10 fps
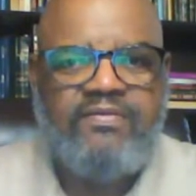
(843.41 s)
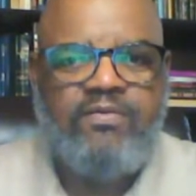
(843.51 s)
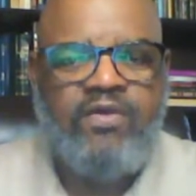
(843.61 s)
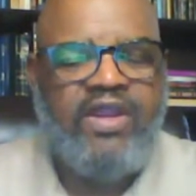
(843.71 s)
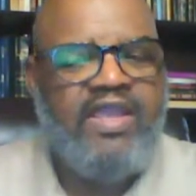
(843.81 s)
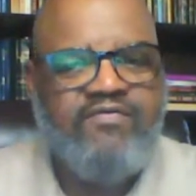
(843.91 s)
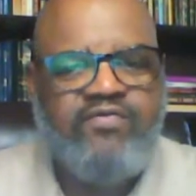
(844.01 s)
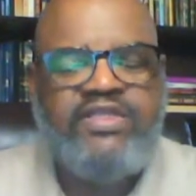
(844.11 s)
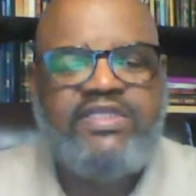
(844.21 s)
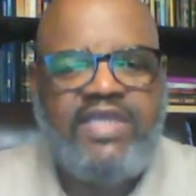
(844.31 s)
where
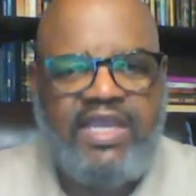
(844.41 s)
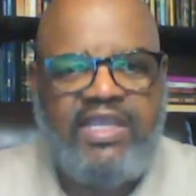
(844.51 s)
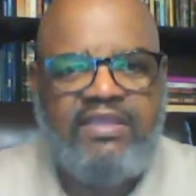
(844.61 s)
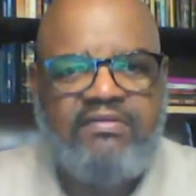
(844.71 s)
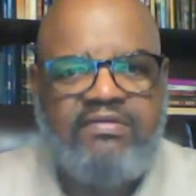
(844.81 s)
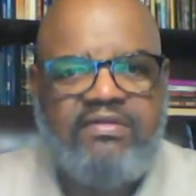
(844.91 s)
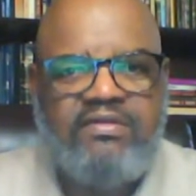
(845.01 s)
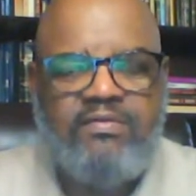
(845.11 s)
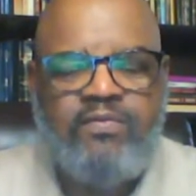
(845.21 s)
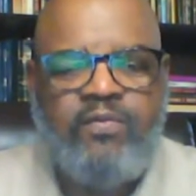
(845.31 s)
every day
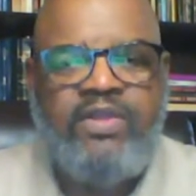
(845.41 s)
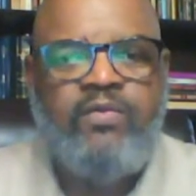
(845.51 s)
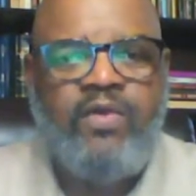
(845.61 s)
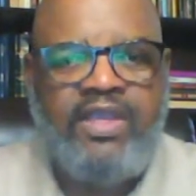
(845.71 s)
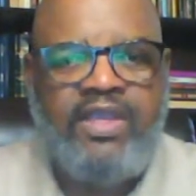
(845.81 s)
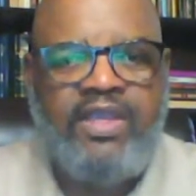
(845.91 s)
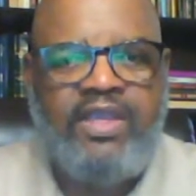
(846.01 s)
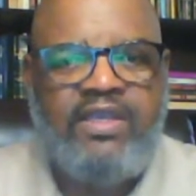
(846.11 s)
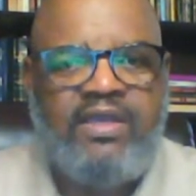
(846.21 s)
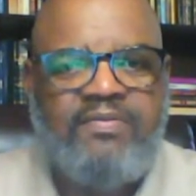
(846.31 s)
we wake
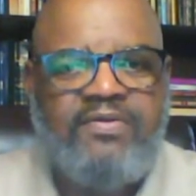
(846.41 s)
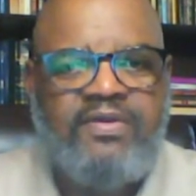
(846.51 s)
up